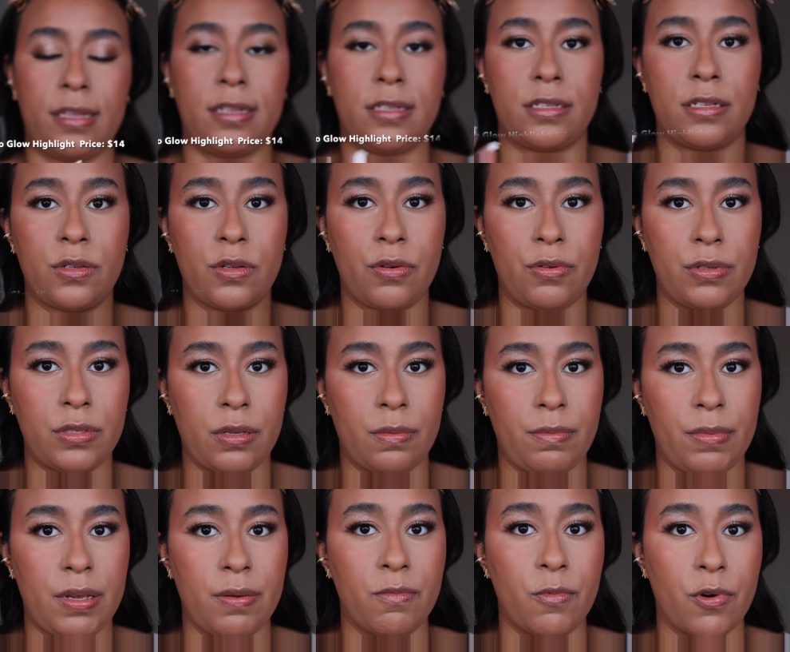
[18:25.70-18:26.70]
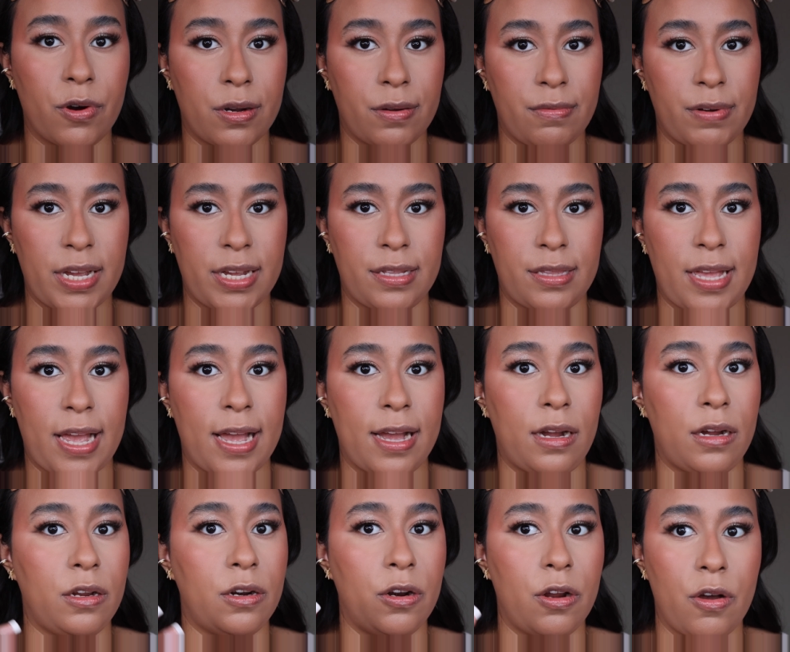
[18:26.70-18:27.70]
This is going to be more of like
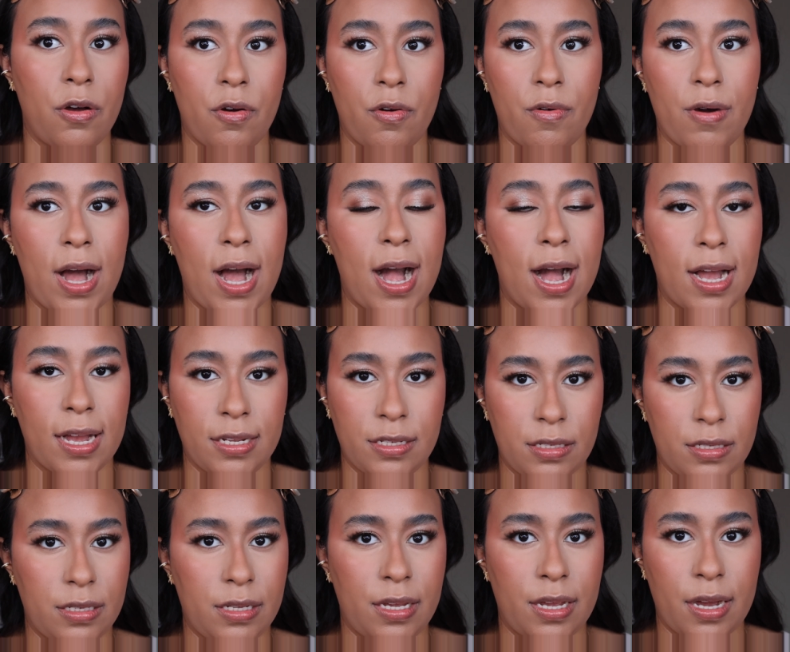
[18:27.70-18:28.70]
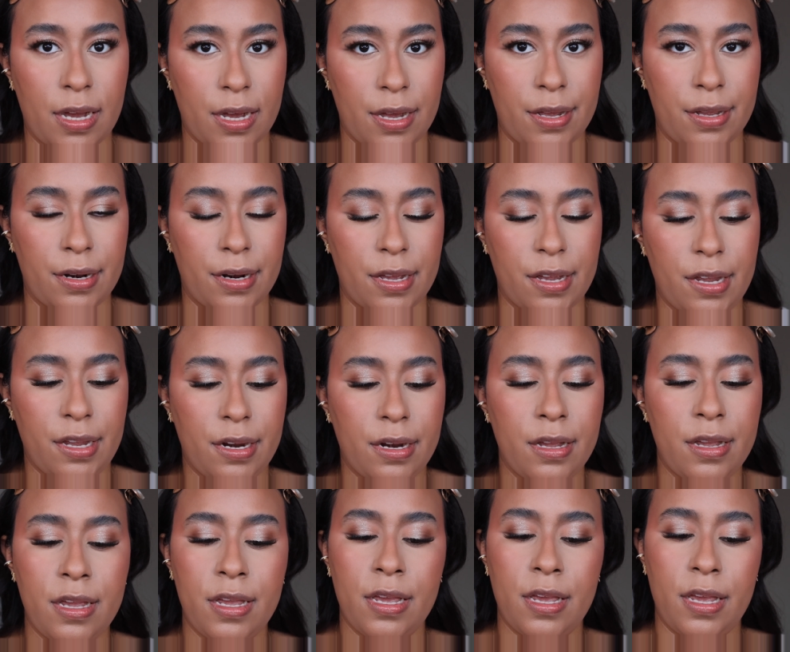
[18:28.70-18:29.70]
that glow icy highlight.
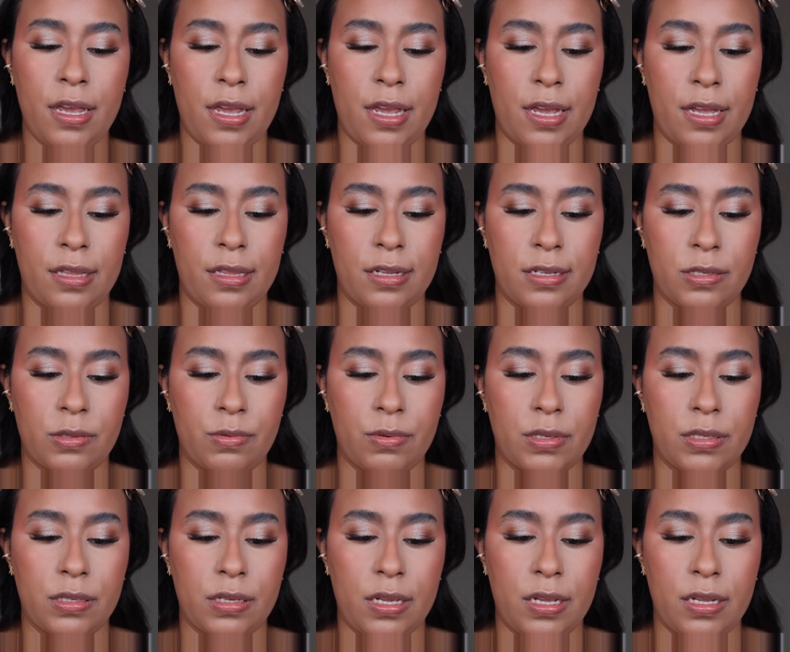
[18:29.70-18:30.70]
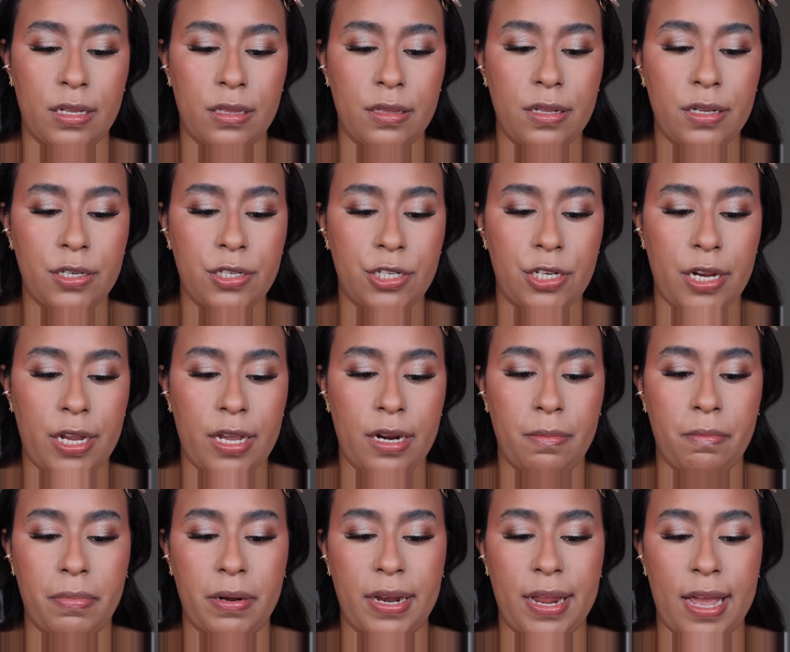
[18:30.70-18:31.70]
And this one's in the
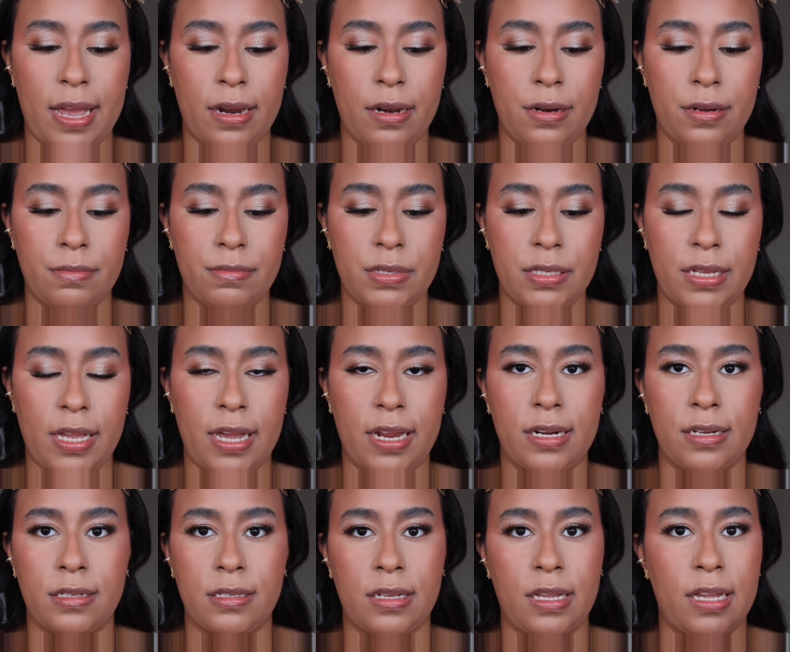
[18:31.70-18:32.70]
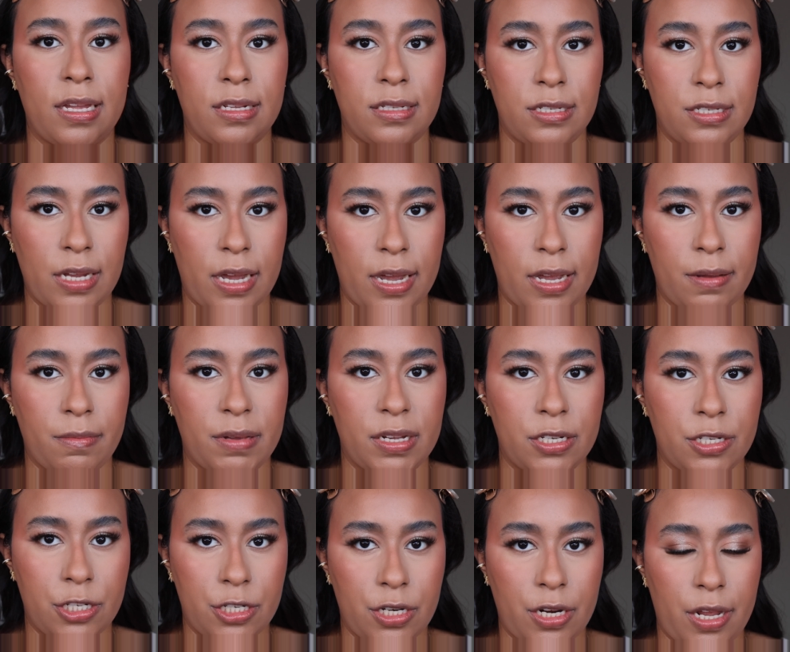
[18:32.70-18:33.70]
shade Platinum Status and
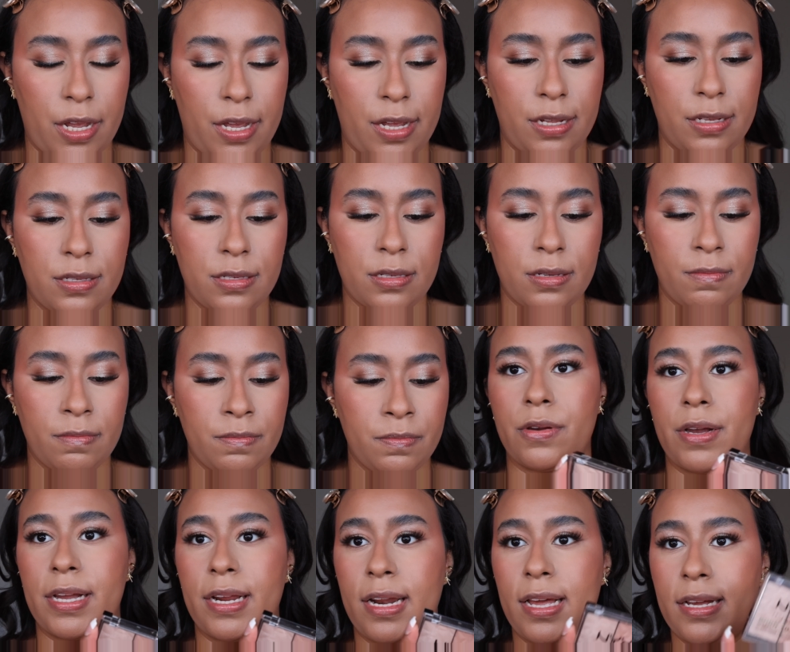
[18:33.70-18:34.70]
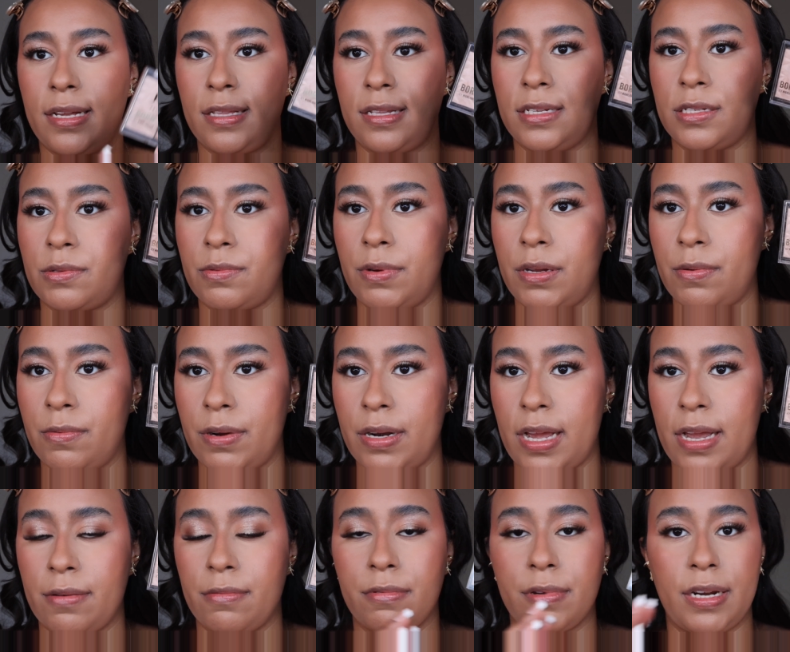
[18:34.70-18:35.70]
Diamond Chains. So I like this one when
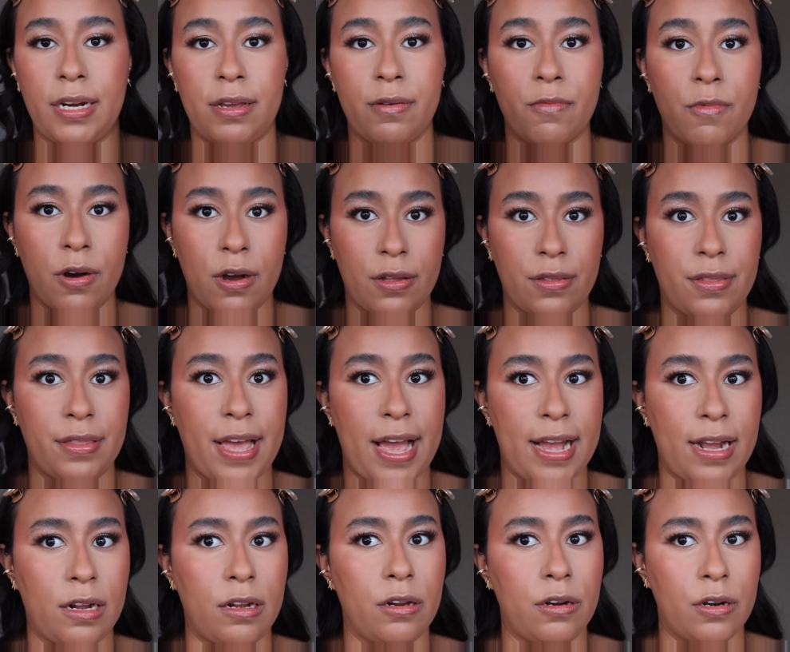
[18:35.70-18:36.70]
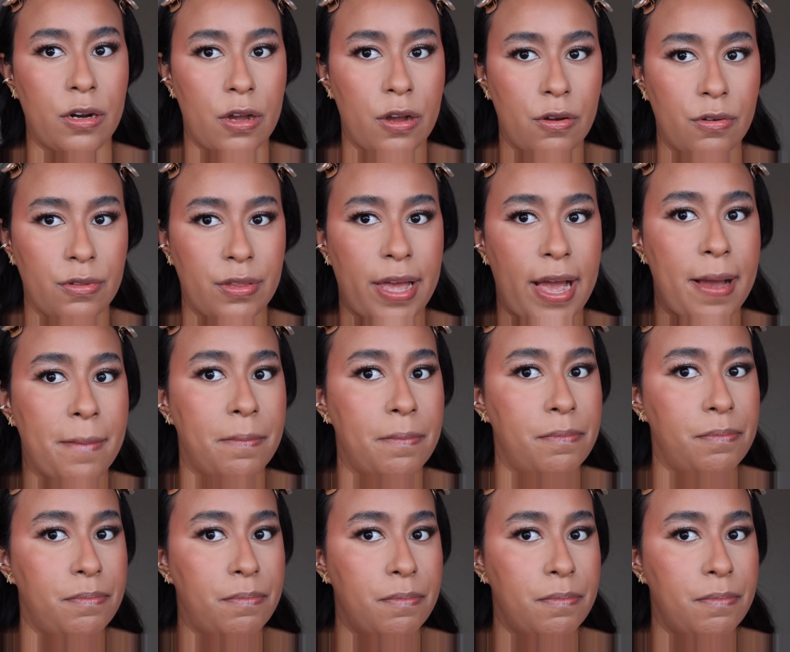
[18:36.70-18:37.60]
I really want that glow, that